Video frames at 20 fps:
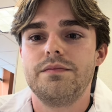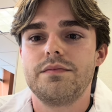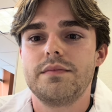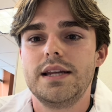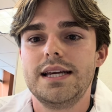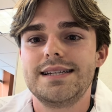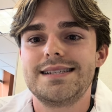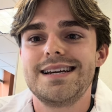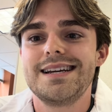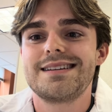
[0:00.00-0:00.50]

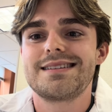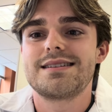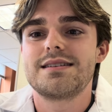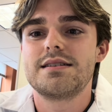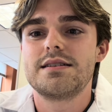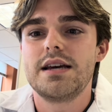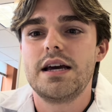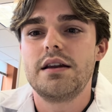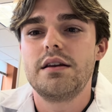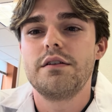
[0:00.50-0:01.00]
It takes
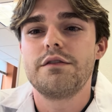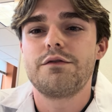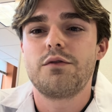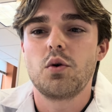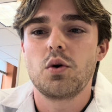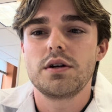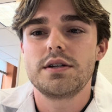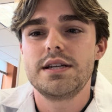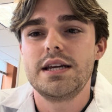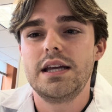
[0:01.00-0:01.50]
10 to
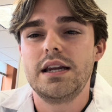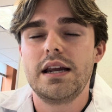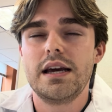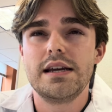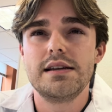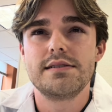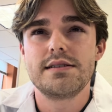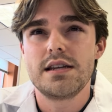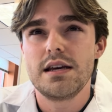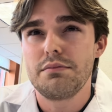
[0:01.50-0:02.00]
14
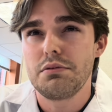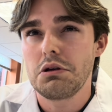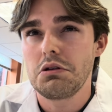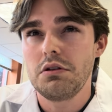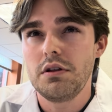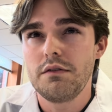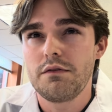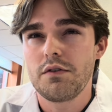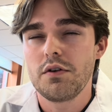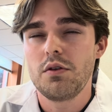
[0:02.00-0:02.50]
days
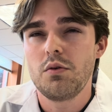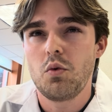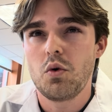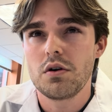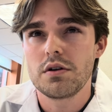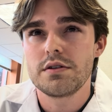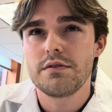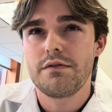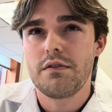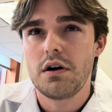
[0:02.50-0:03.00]
typically for the
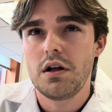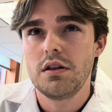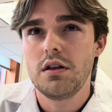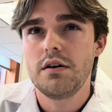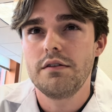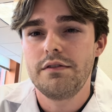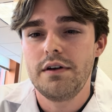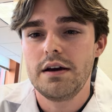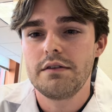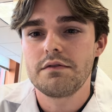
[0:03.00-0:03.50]
wart to fall
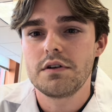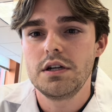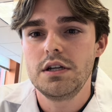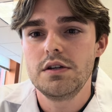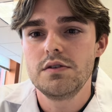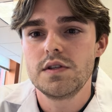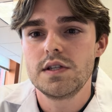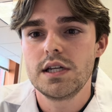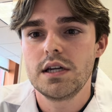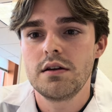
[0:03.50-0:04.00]
off after
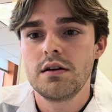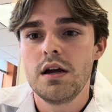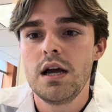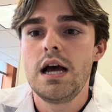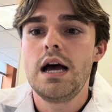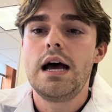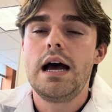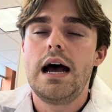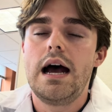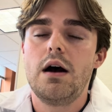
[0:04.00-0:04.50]
using.
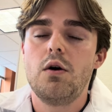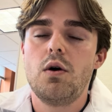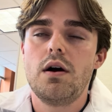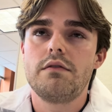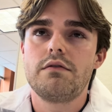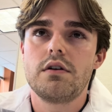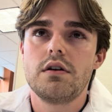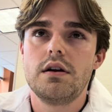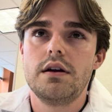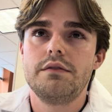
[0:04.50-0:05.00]

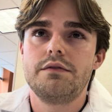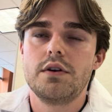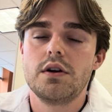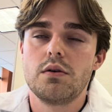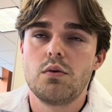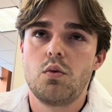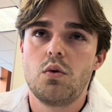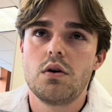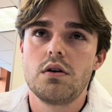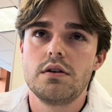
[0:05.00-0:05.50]
However, if your
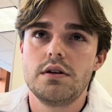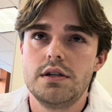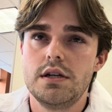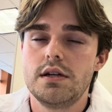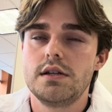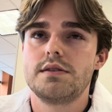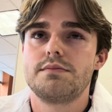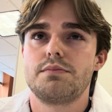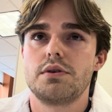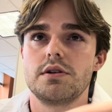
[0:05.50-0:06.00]
wart
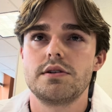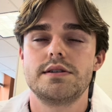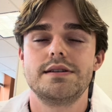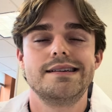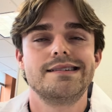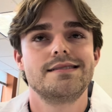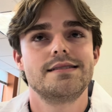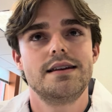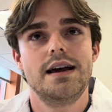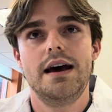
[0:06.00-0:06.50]
does
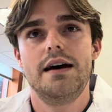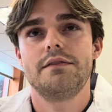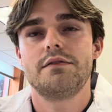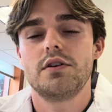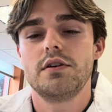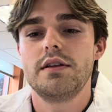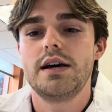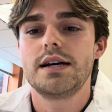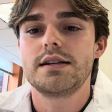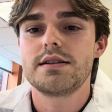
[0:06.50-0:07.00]
persist
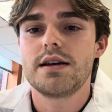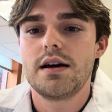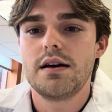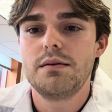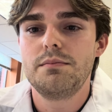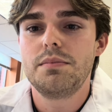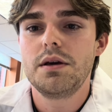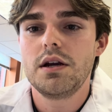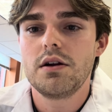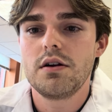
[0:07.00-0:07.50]
after that
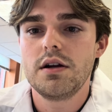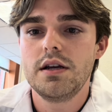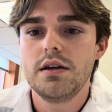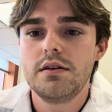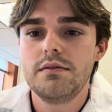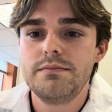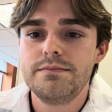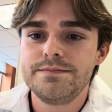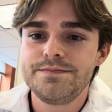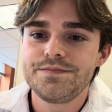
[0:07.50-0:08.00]
time
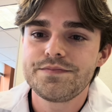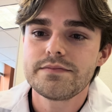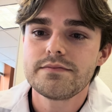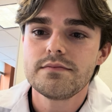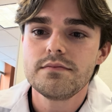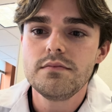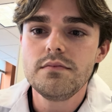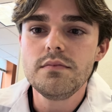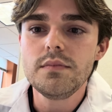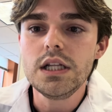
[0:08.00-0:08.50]
period,
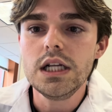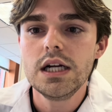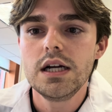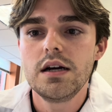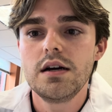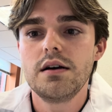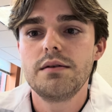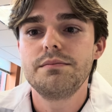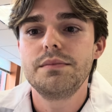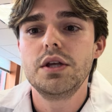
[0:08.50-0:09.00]

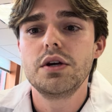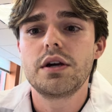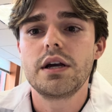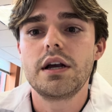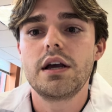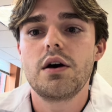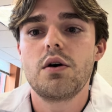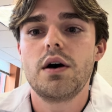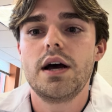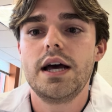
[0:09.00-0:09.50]
you can
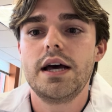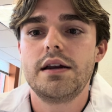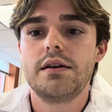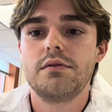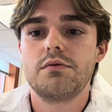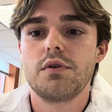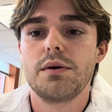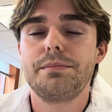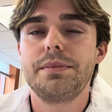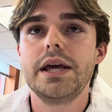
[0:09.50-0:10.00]
go ahead
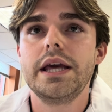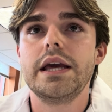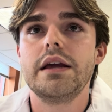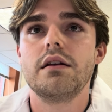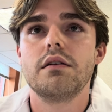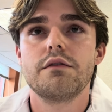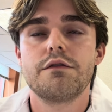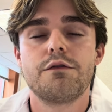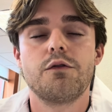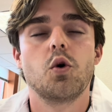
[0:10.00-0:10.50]
and
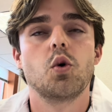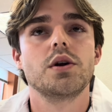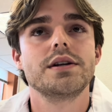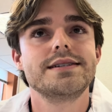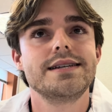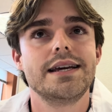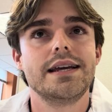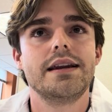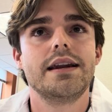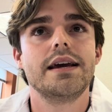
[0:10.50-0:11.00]
repeat
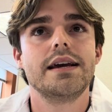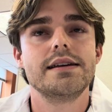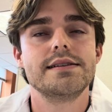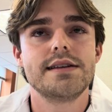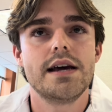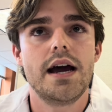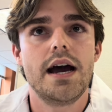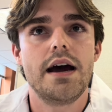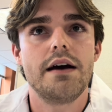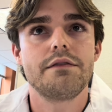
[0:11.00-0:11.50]
14 days
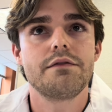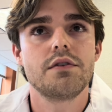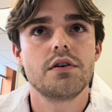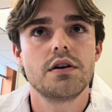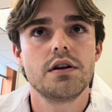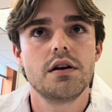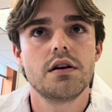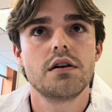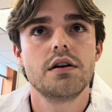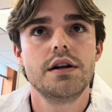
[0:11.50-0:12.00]
after
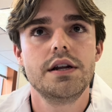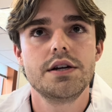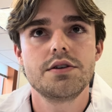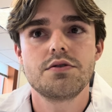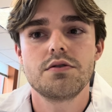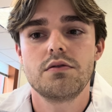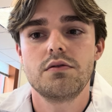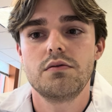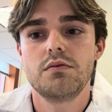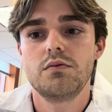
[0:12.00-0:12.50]
your
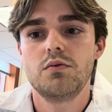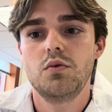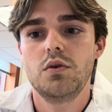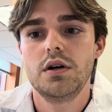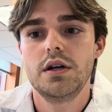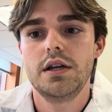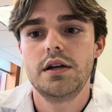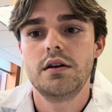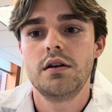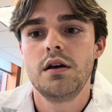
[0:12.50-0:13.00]
initial
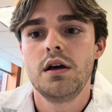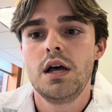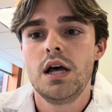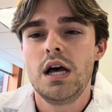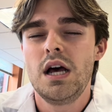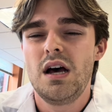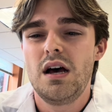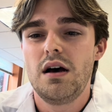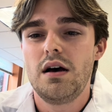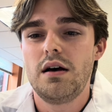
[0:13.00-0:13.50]
one.
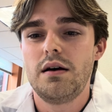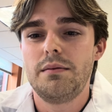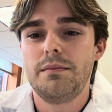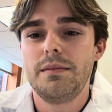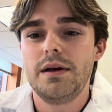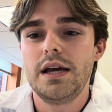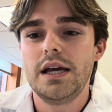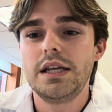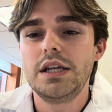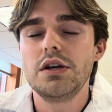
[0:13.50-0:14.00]

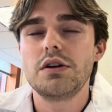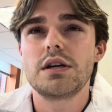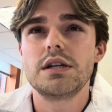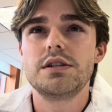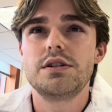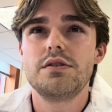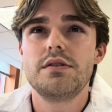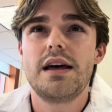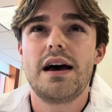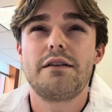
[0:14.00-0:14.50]
And you can
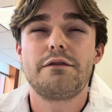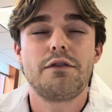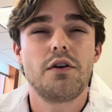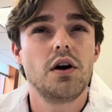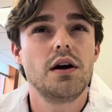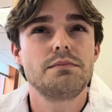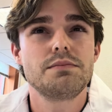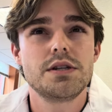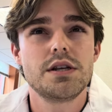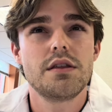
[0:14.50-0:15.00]
do that for
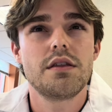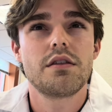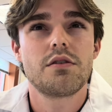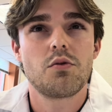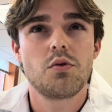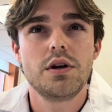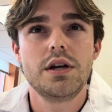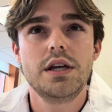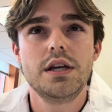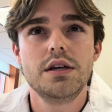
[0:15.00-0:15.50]
up to
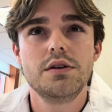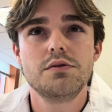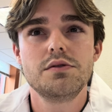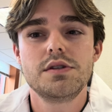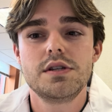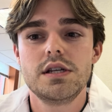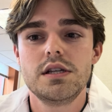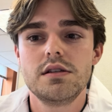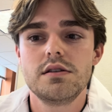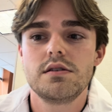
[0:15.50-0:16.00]
3
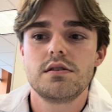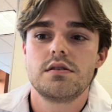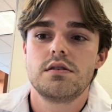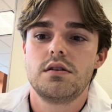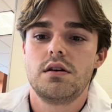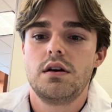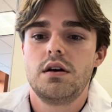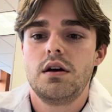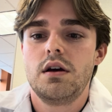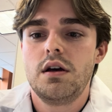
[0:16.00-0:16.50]
uses.
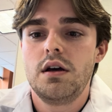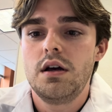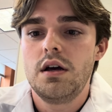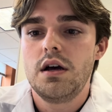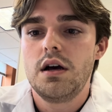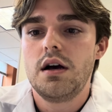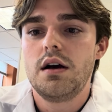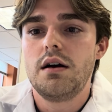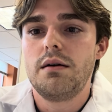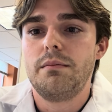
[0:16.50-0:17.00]

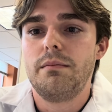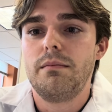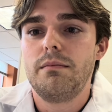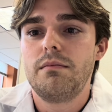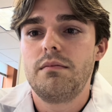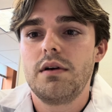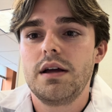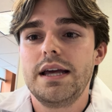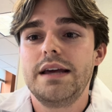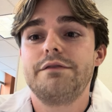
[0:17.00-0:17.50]

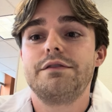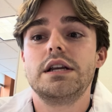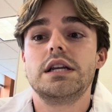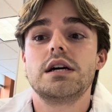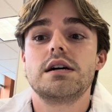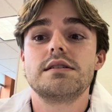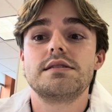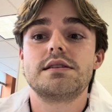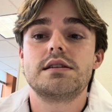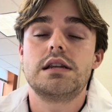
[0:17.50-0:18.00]
If it
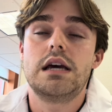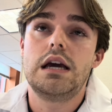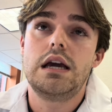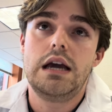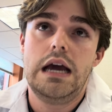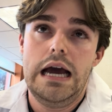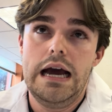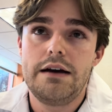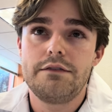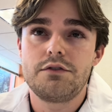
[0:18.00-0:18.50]
does stay
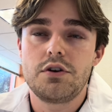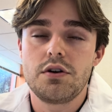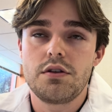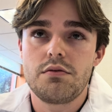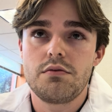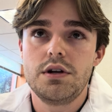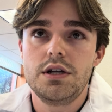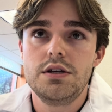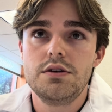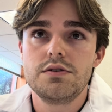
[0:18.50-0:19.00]
after
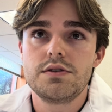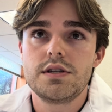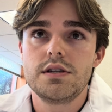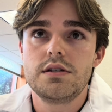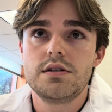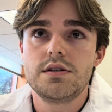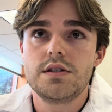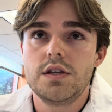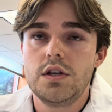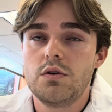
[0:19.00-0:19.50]
3
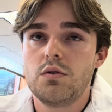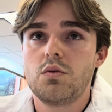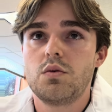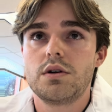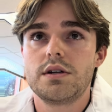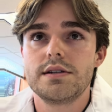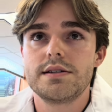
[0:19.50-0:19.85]
uses, you'll want to